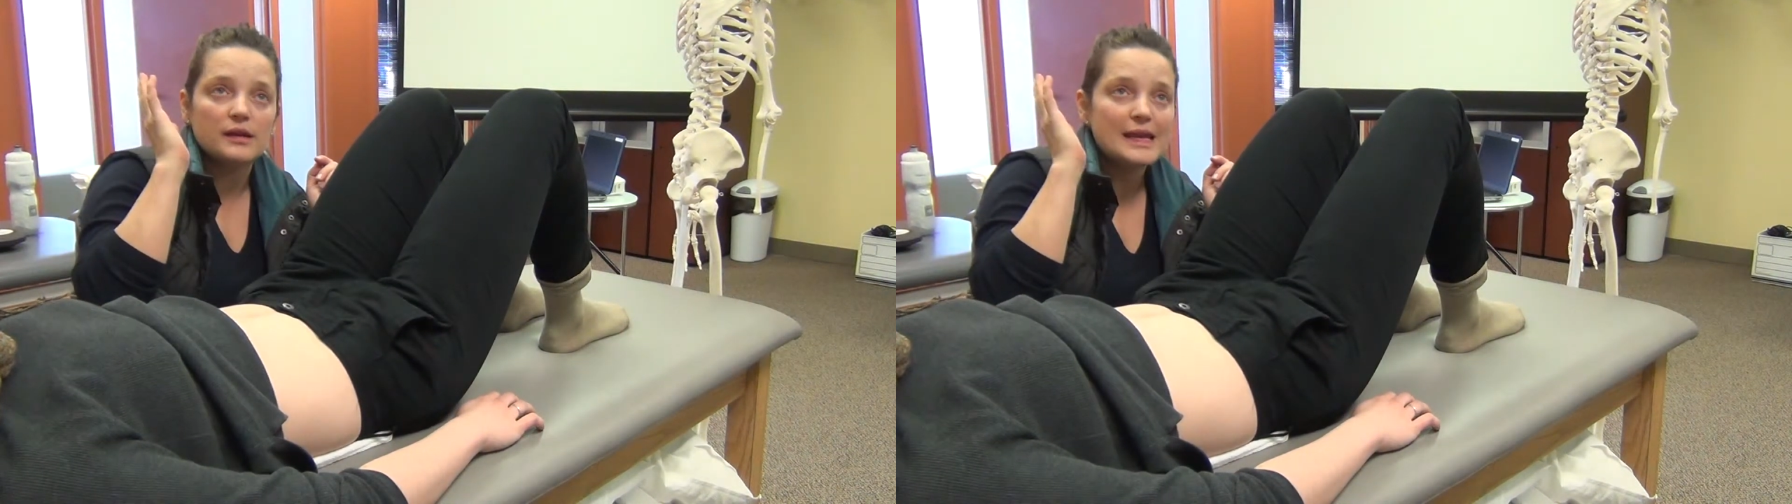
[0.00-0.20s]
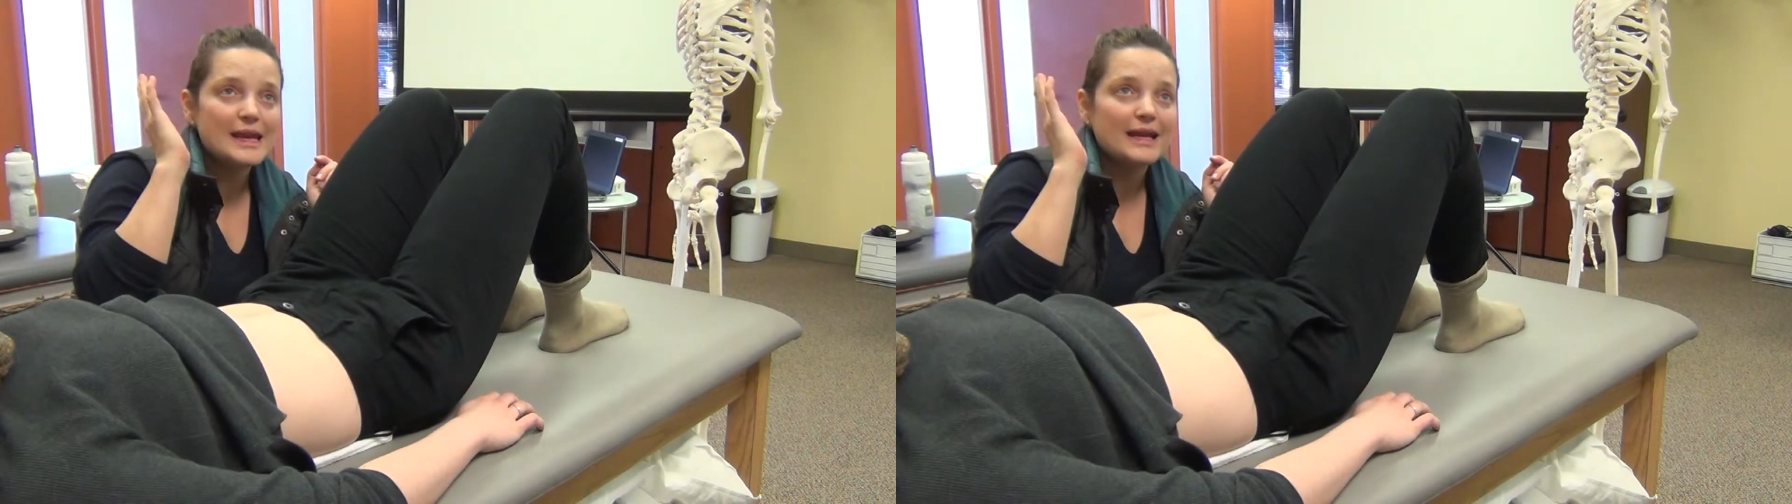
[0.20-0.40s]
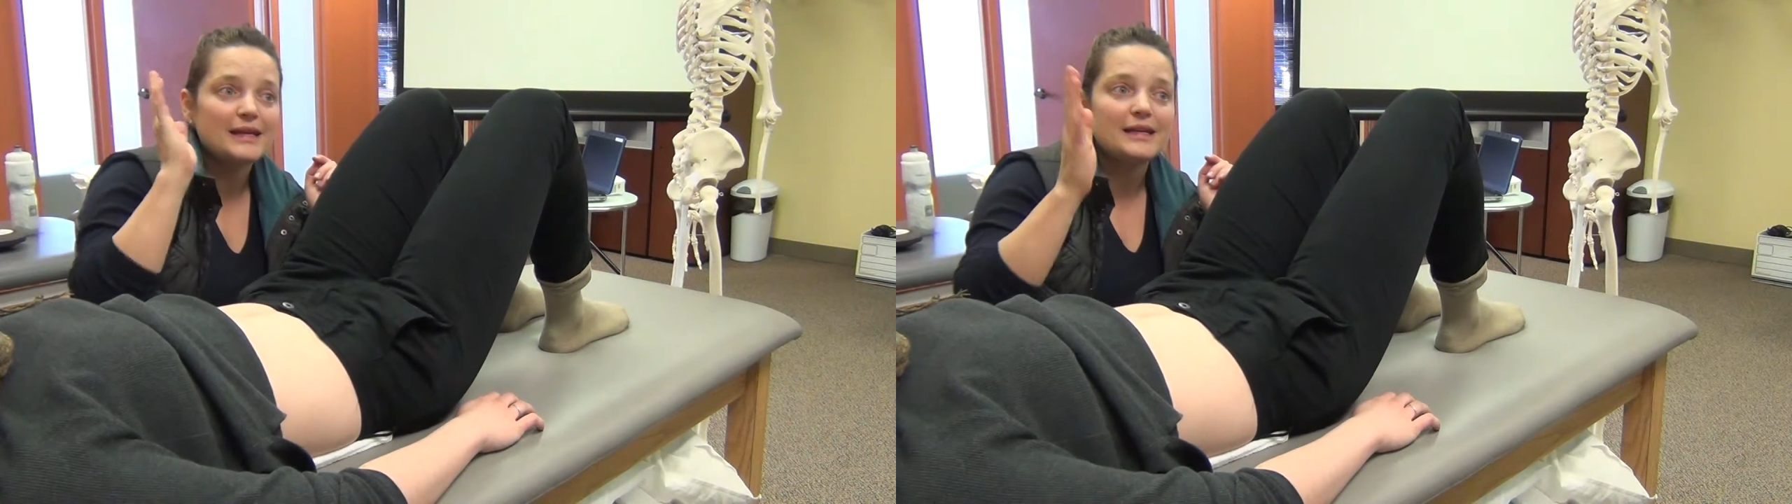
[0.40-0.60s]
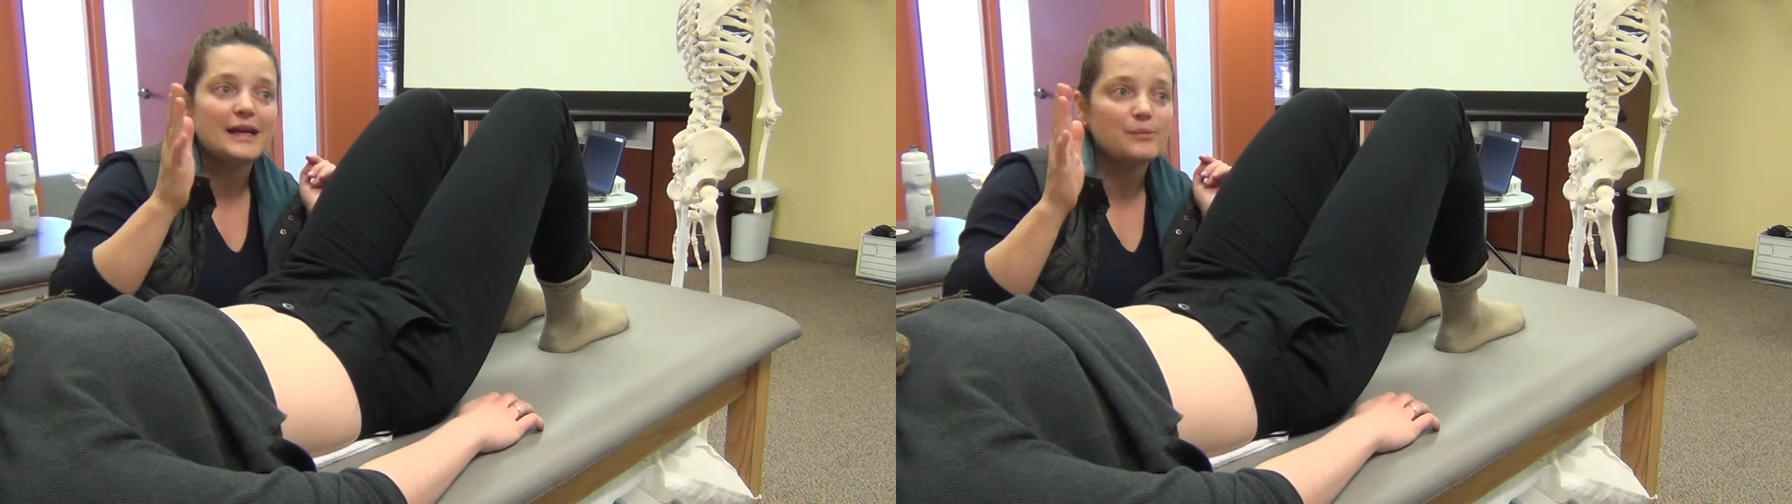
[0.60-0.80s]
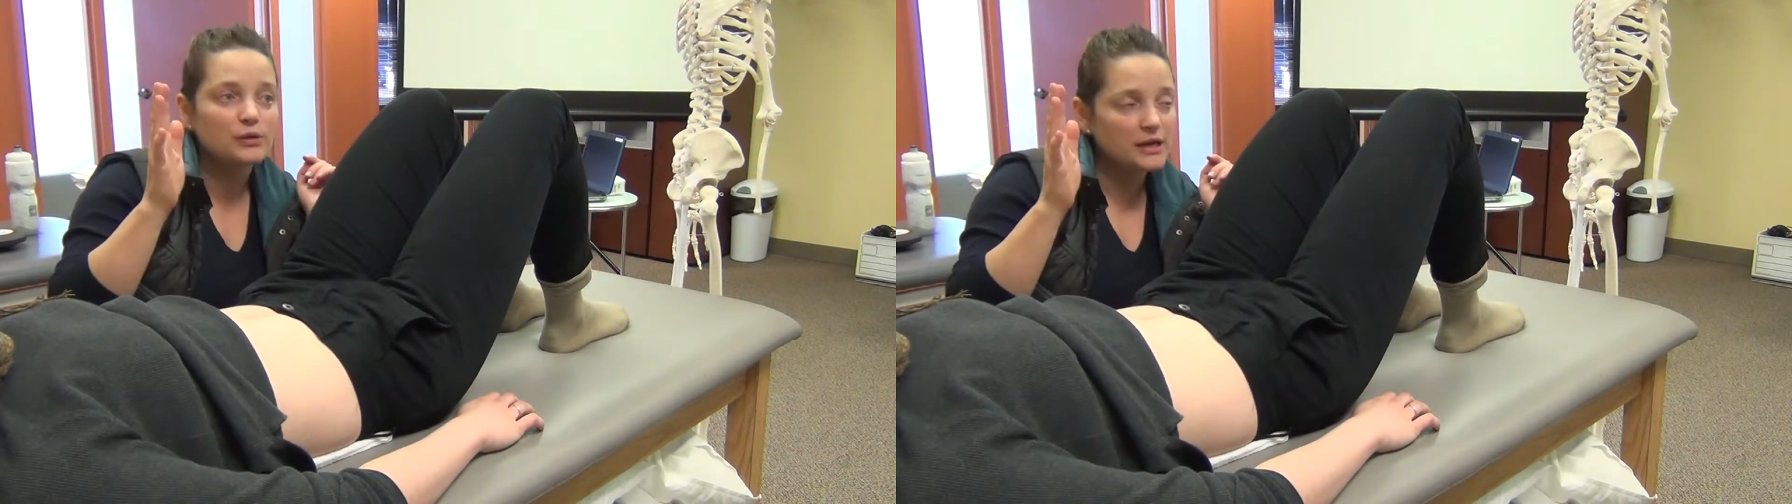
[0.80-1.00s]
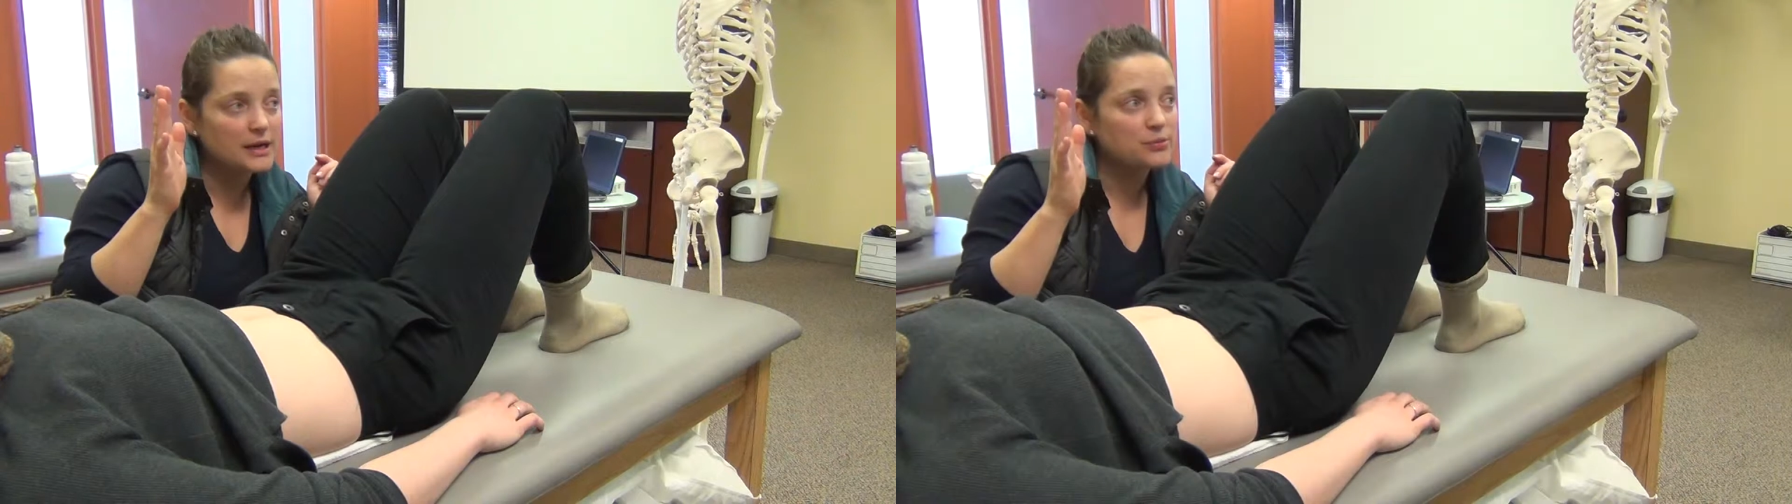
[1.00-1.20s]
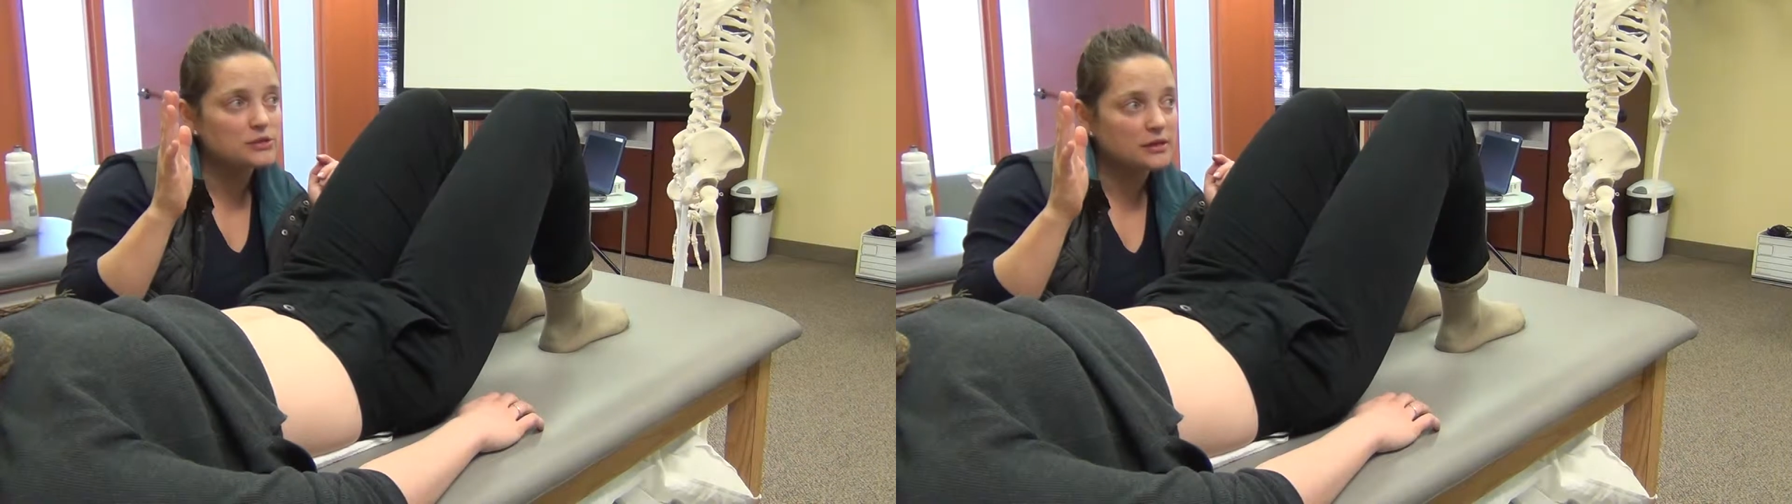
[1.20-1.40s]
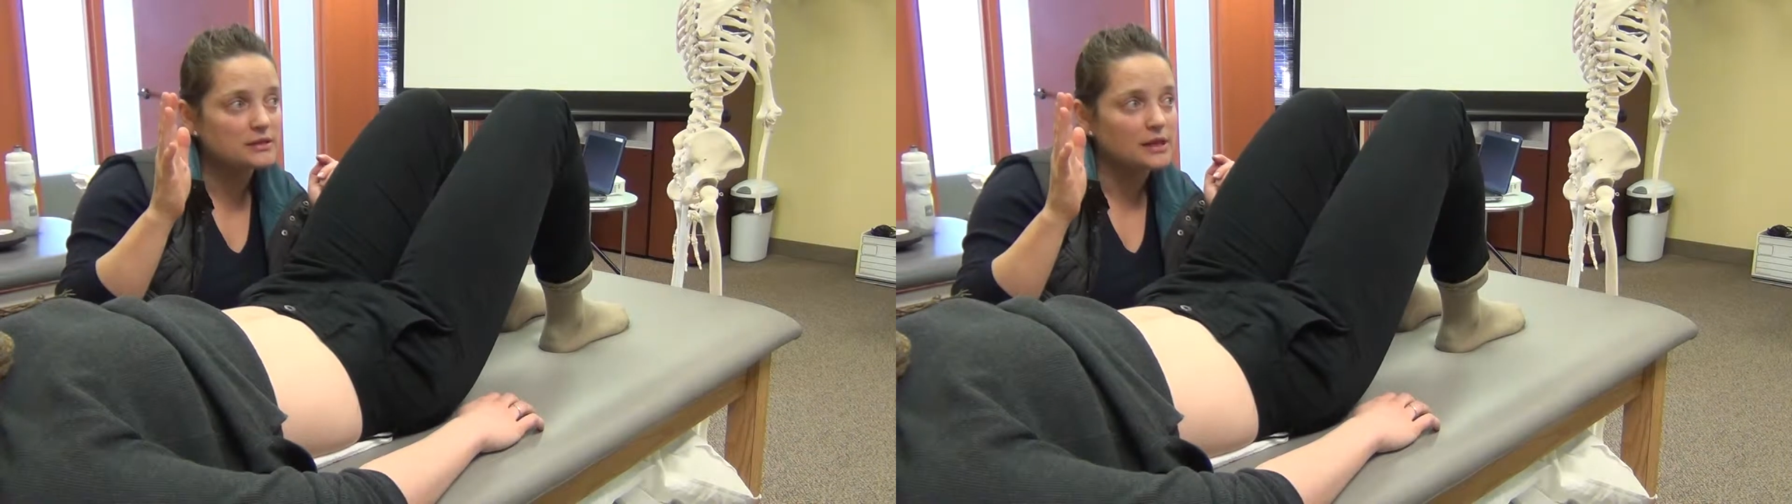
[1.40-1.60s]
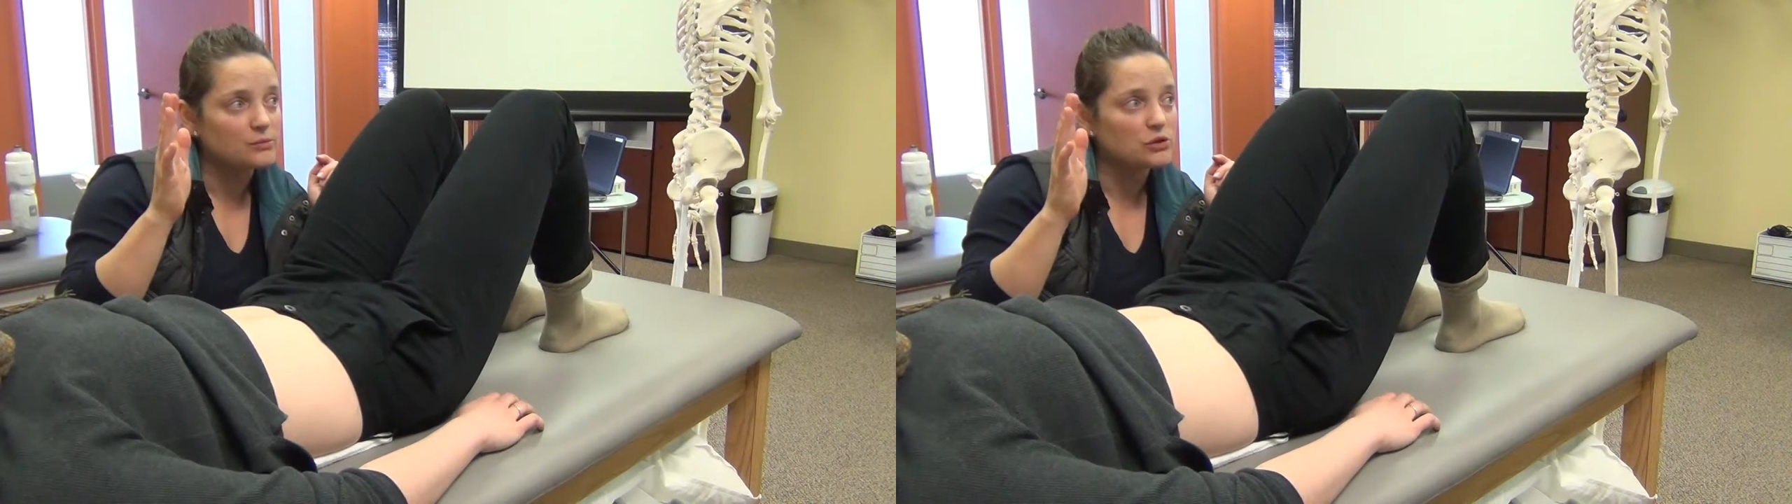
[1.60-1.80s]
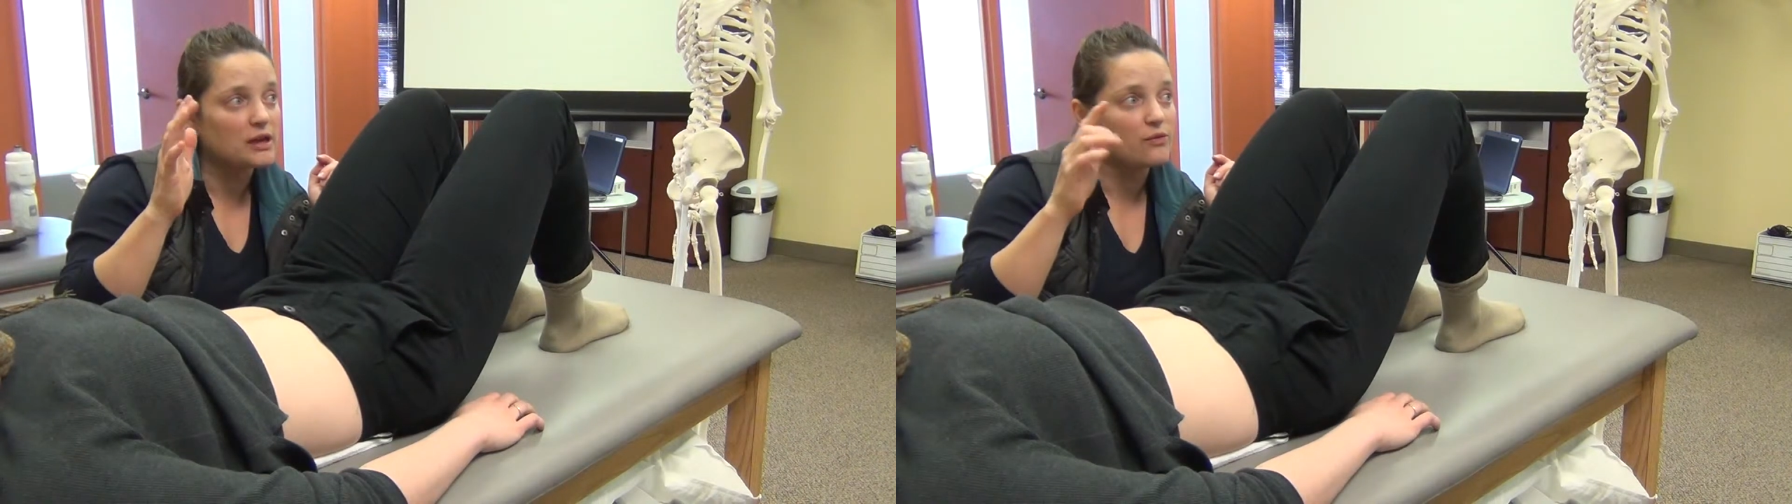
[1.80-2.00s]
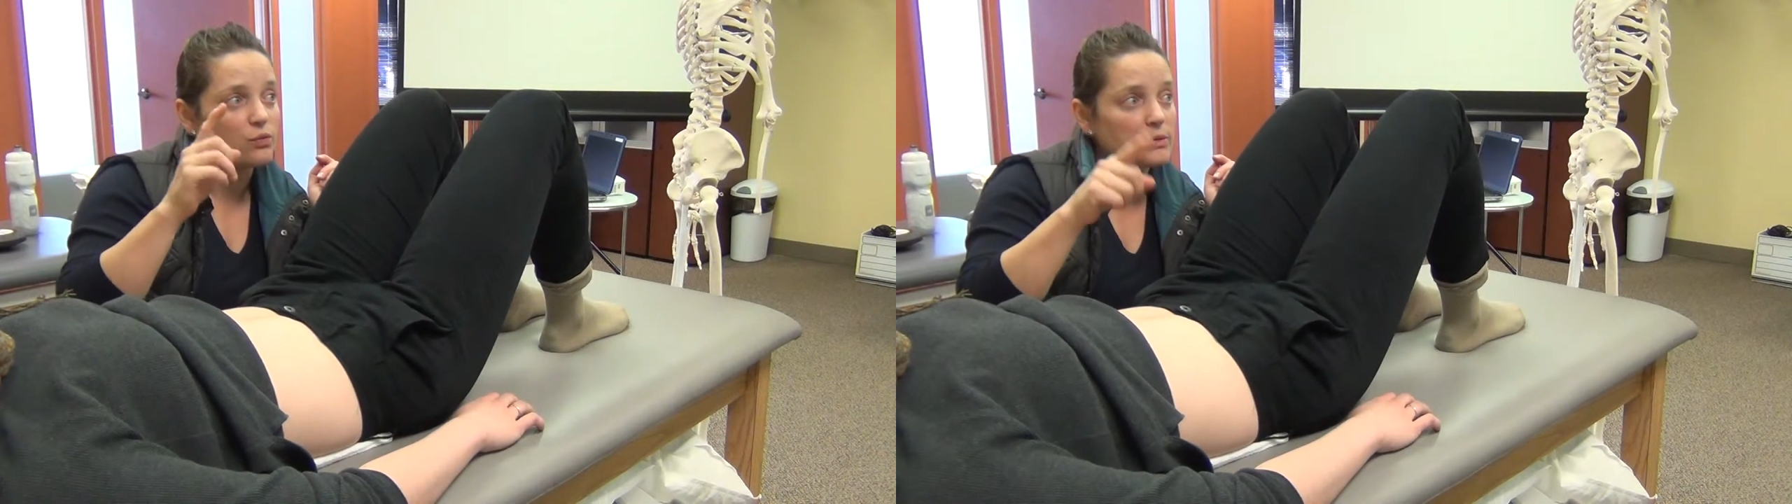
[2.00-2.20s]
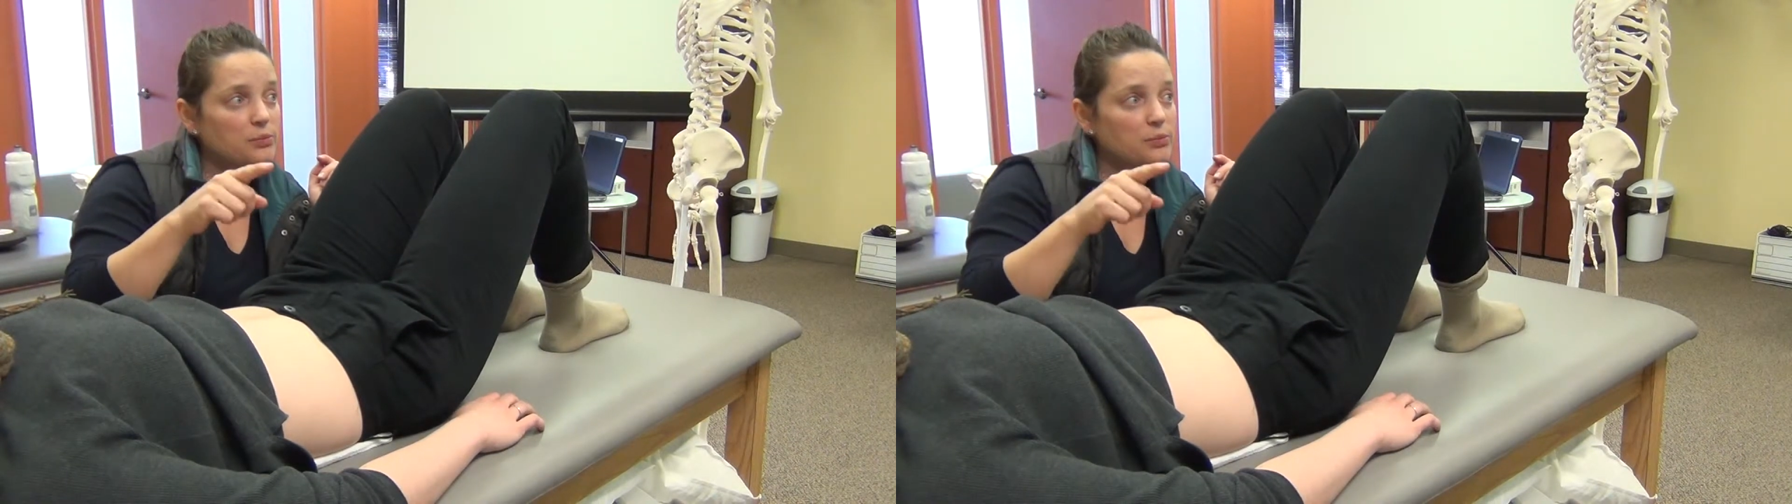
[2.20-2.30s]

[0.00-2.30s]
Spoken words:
99.99% of the time, you're going to have